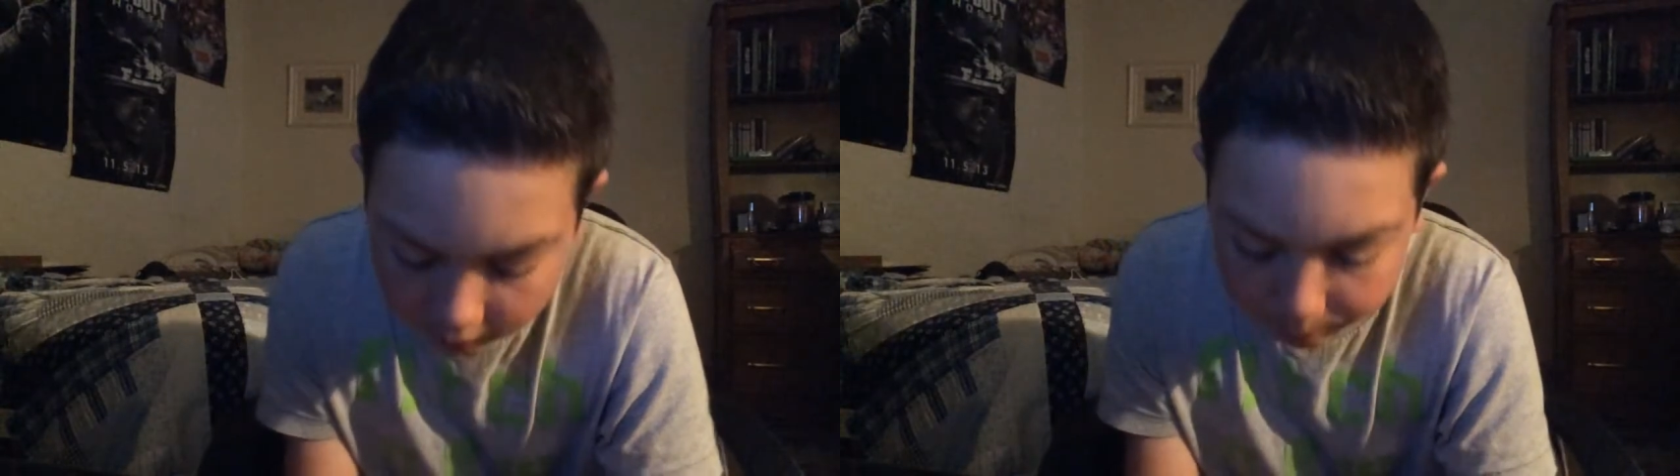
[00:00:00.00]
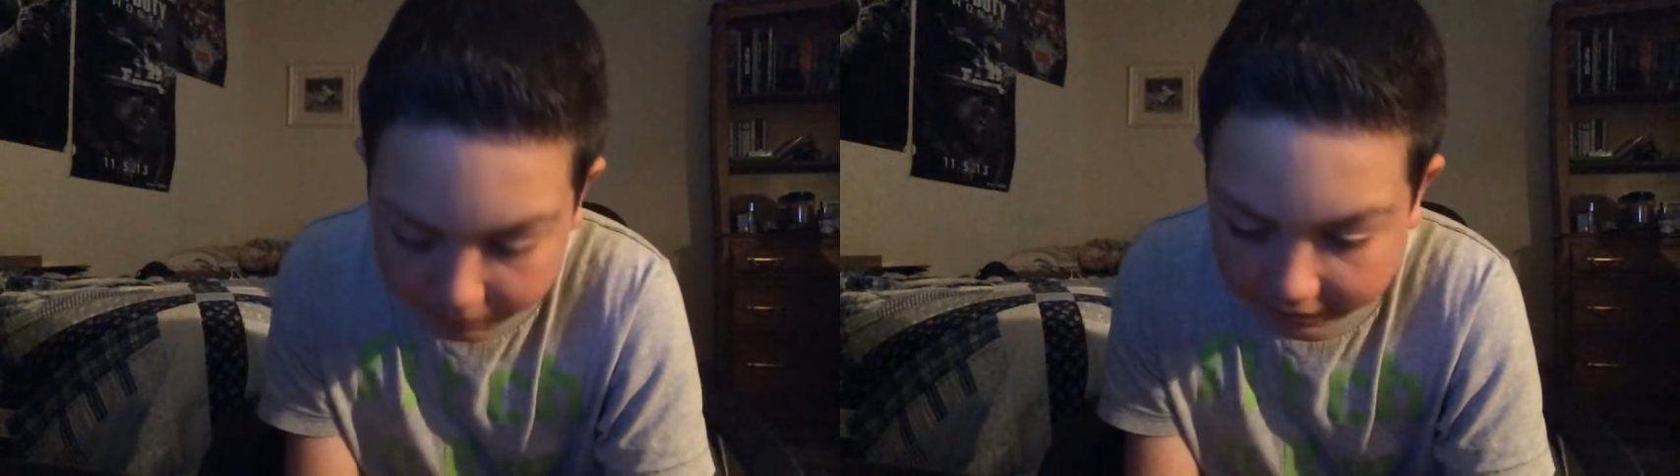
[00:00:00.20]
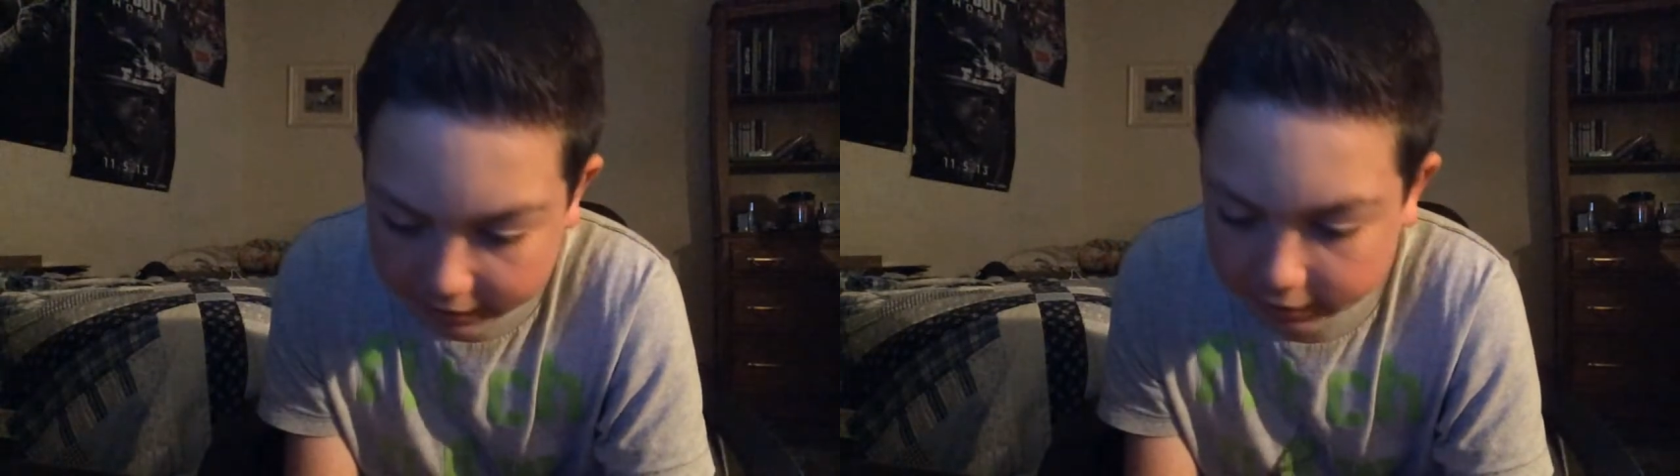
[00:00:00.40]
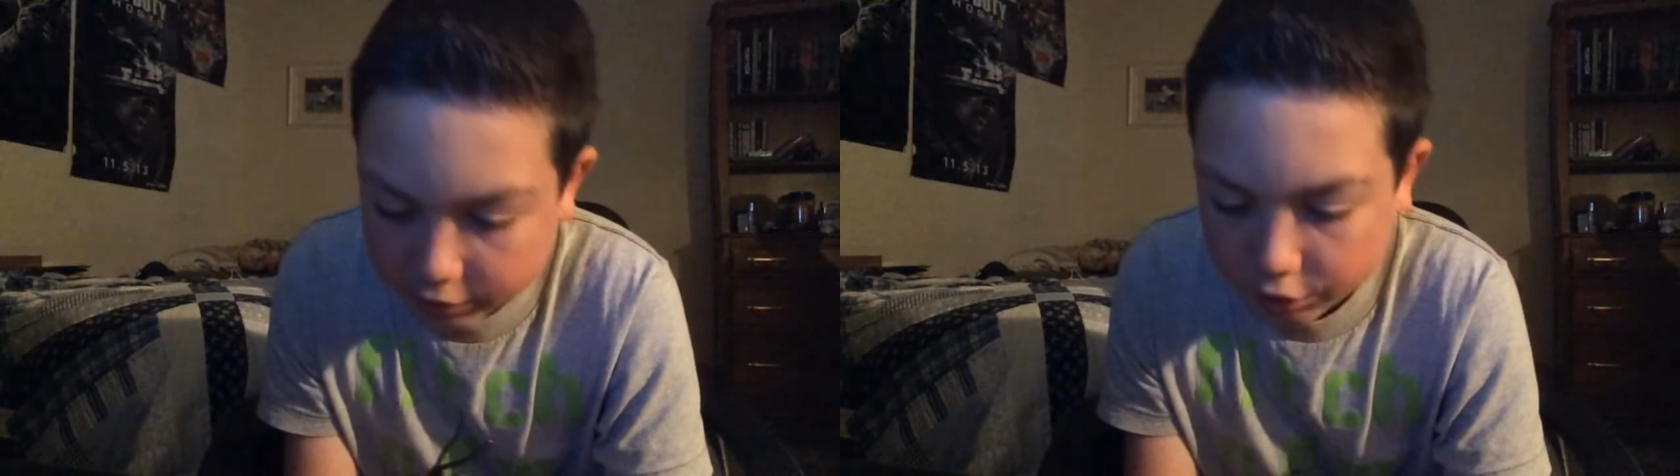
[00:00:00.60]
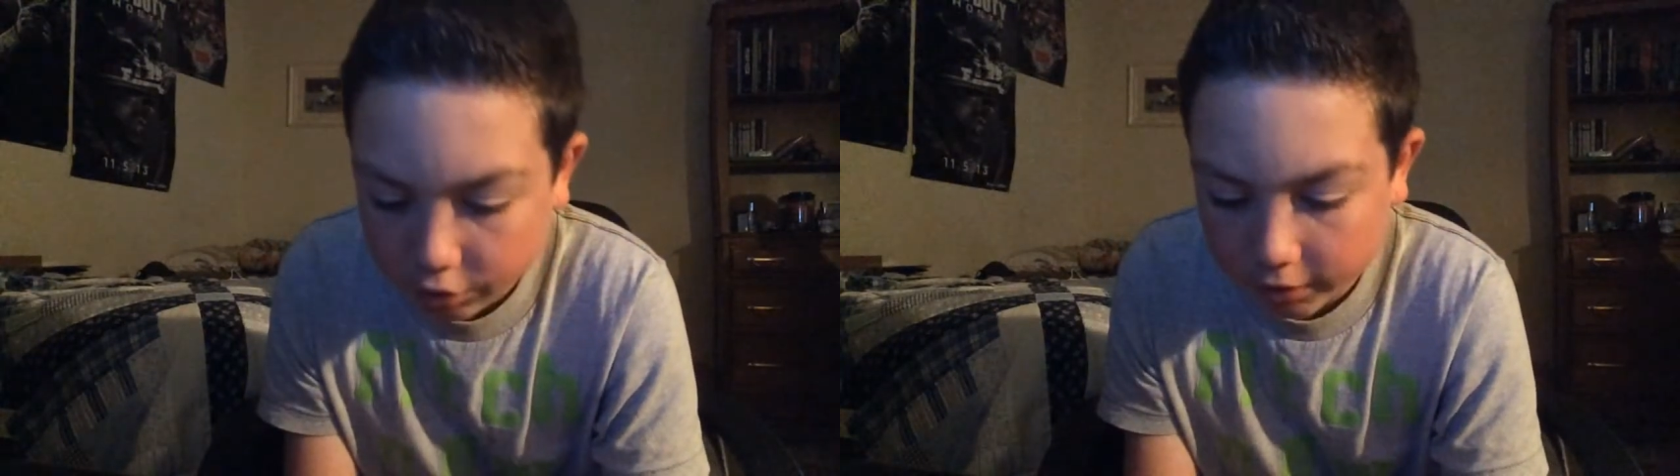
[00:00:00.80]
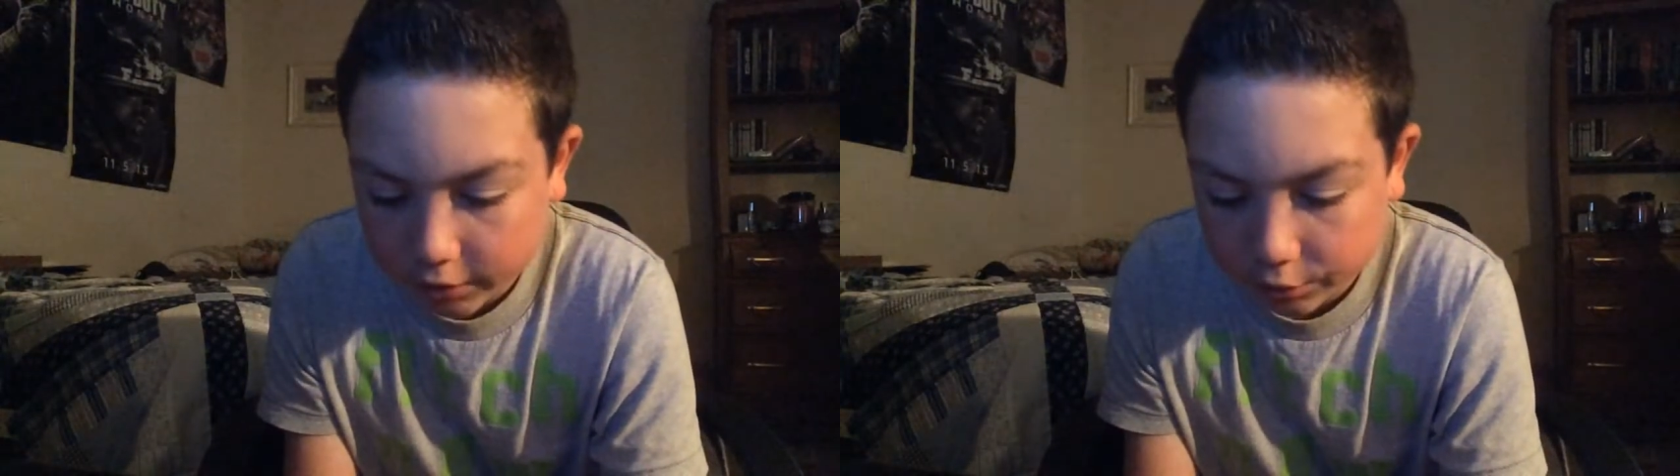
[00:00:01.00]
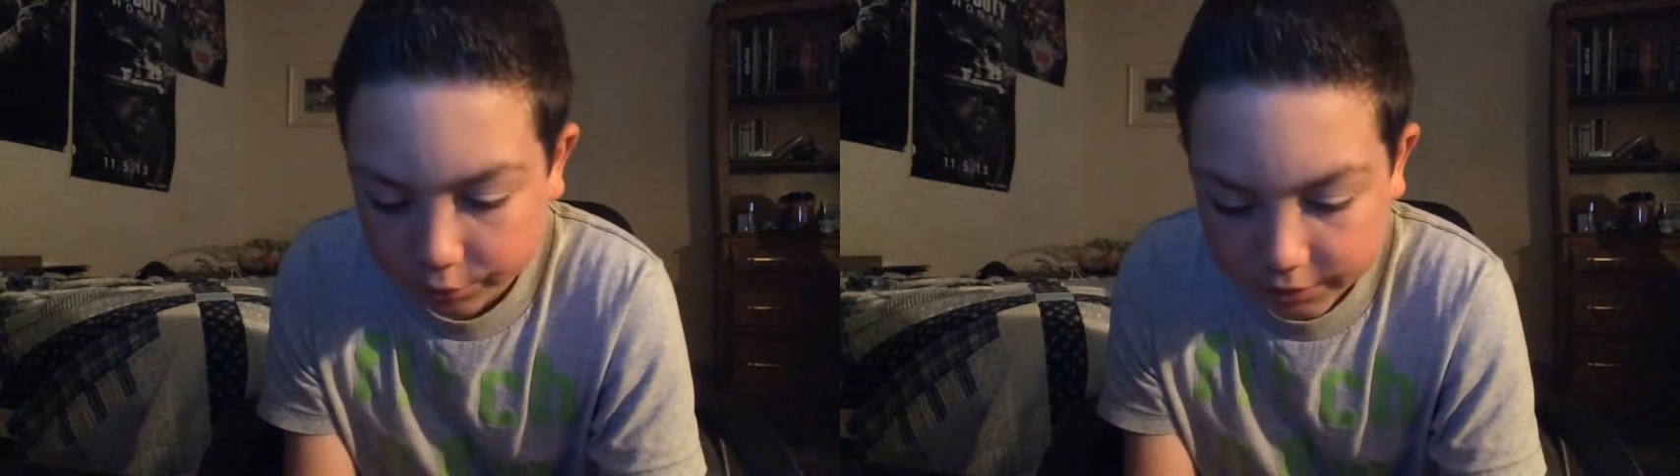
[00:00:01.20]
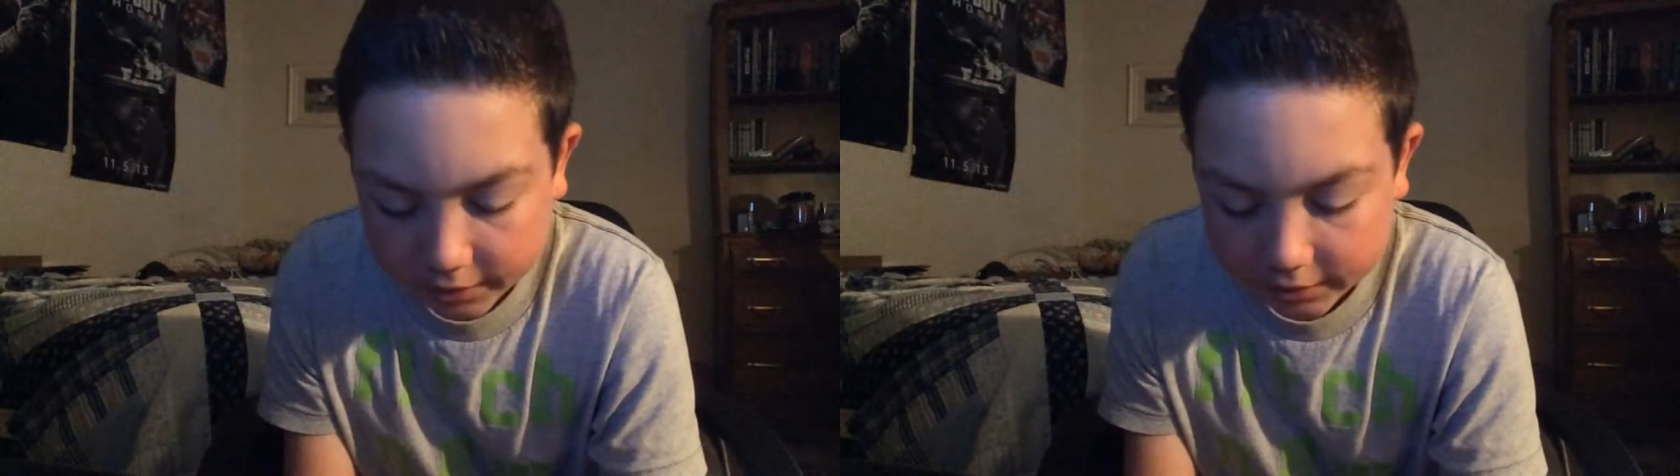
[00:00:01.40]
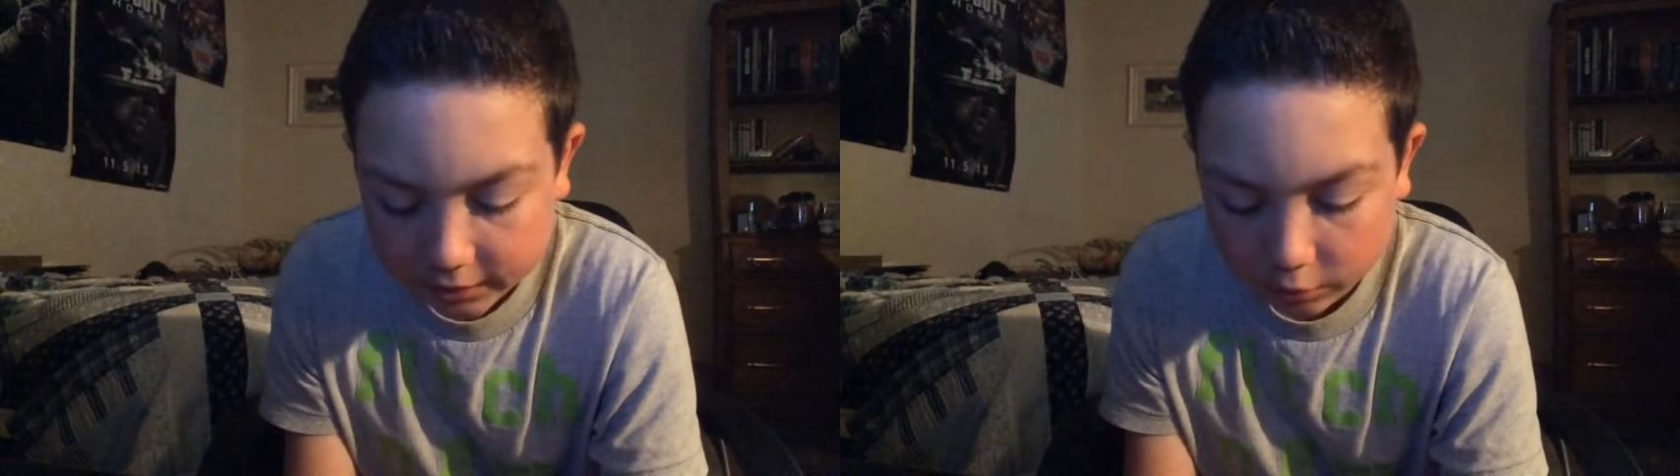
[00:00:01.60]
but he doesn't string his own sticks.